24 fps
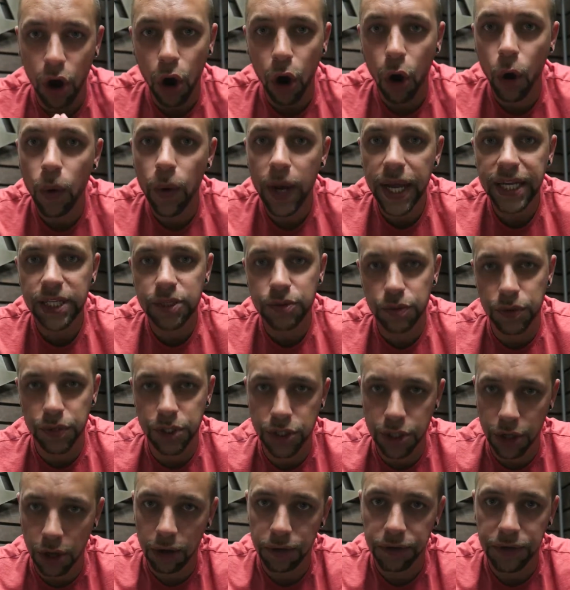always
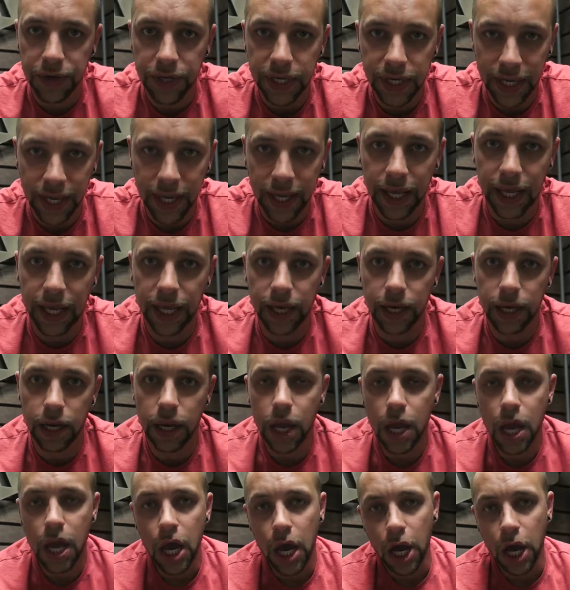resulted in